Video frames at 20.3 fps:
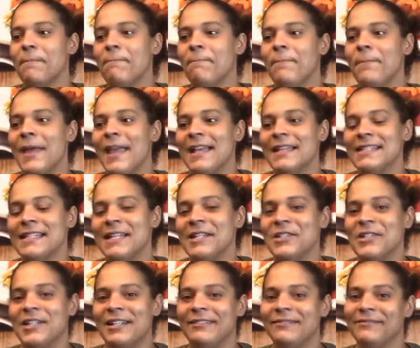Pay
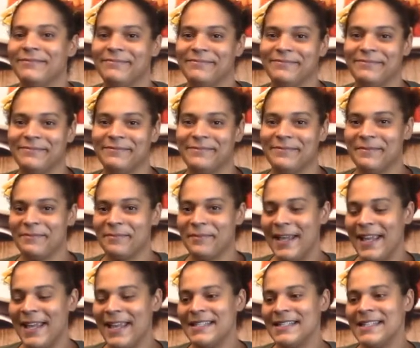attention.
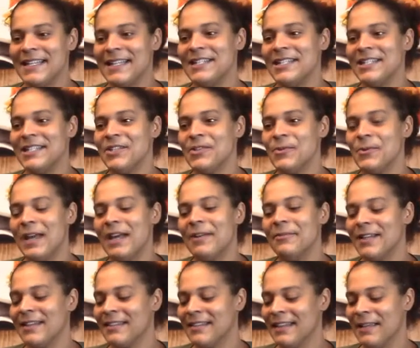Pay attention to
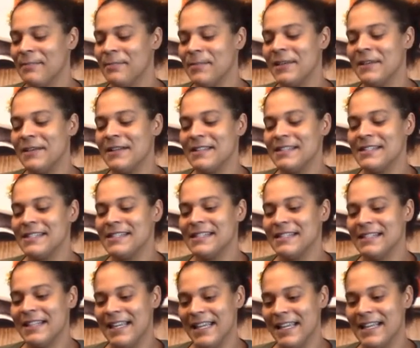everything because,
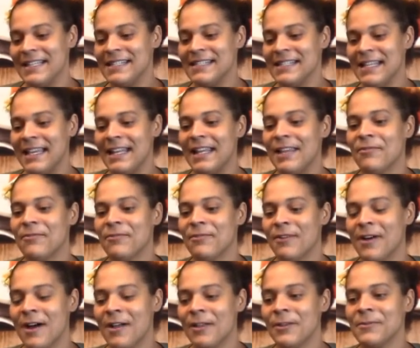like I said, it
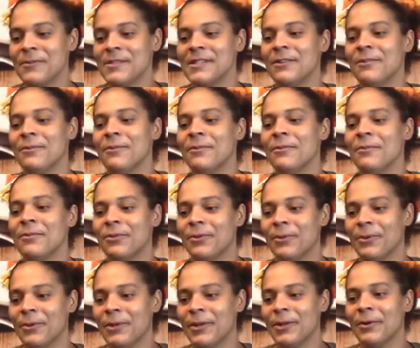follows you
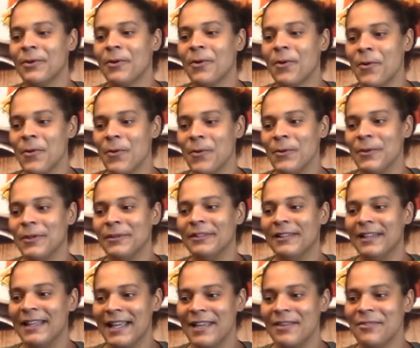through your whole
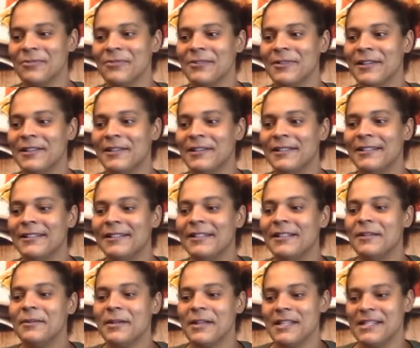life.
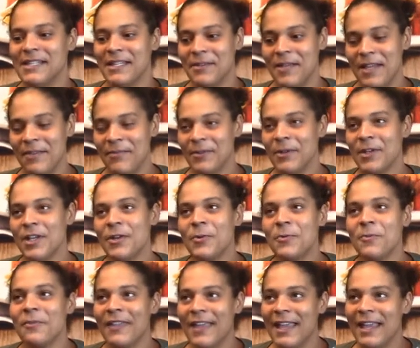Because even though you
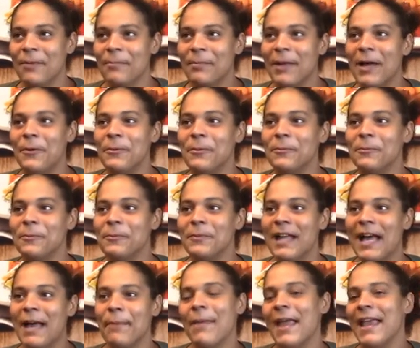don't think about
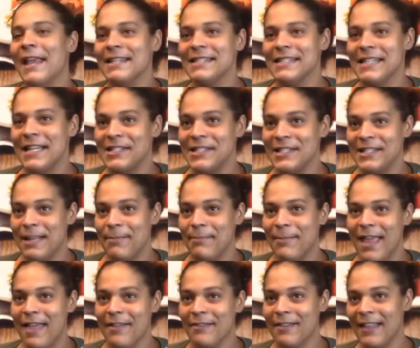not paying attention at
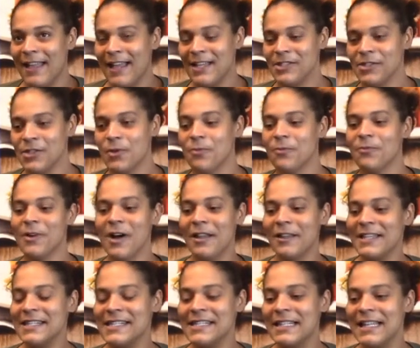math class, or you fall
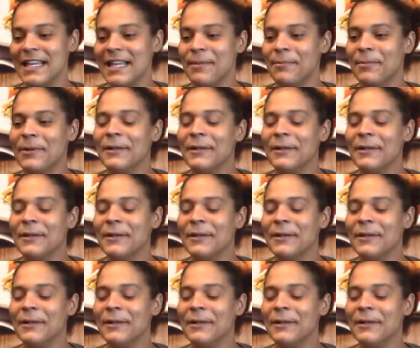asleep